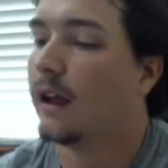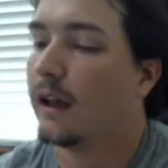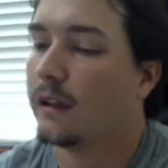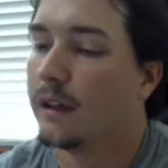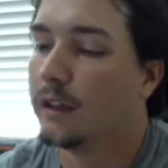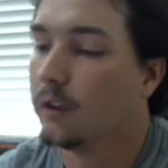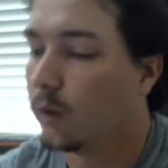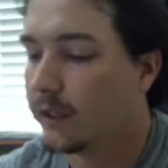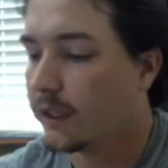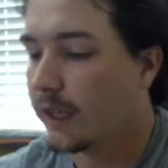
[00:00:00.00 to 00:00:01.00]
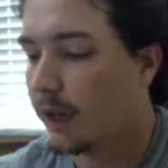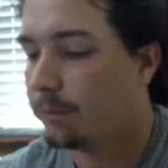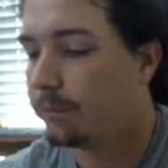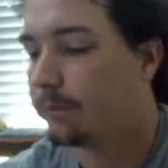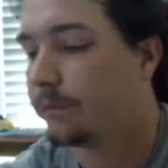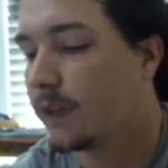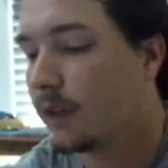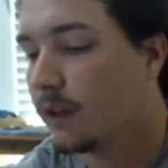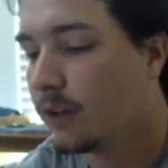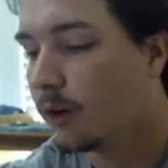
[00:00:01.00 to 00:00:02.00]
And then you win the game.
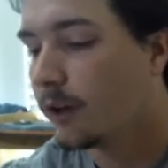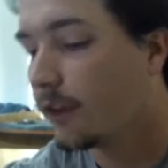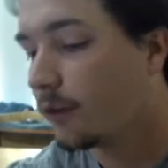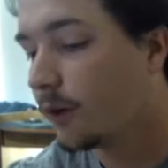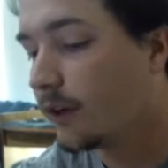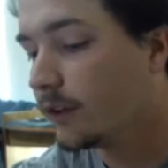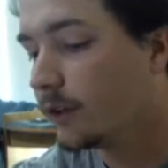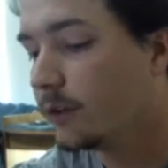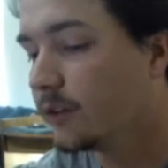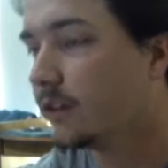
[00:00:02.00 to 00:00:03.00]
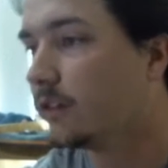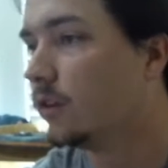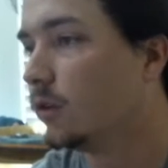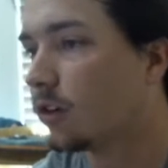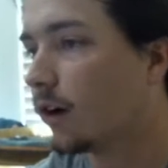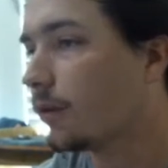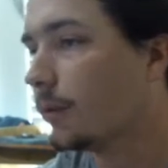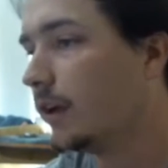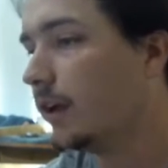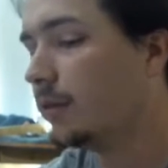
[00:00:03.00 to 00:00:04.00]
The only other way to lose is to draw
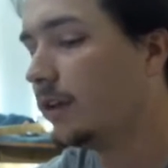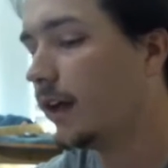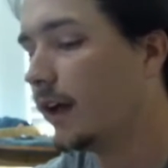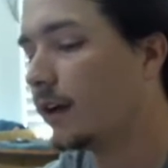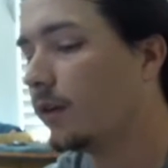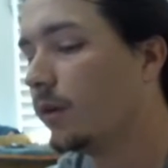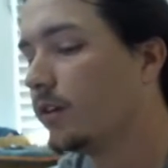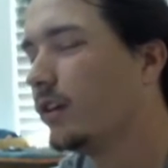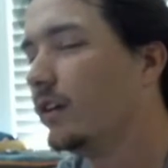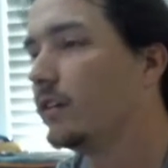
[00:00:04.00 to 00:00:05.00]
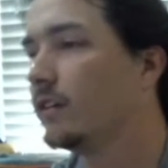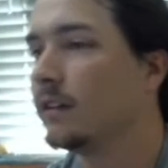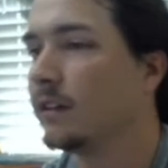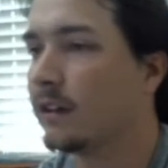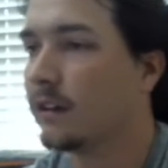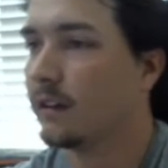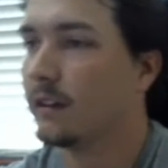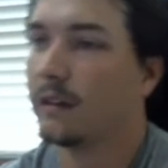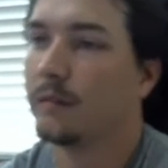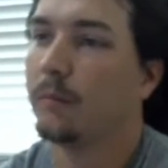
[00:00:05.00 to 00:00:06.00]
from an empty deck, which is
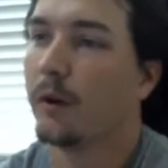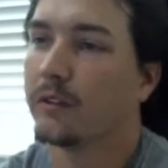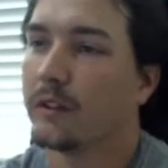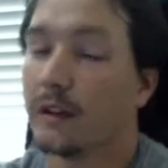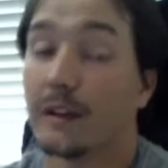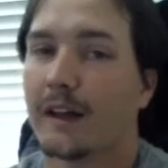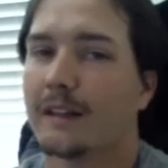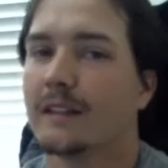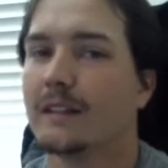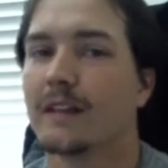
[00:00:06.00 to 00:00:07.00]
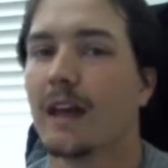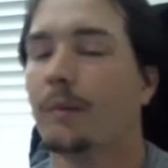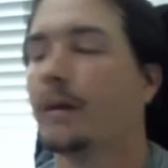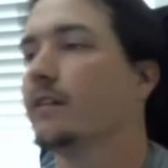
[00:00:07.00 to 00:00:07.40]
mostly unlikely in this game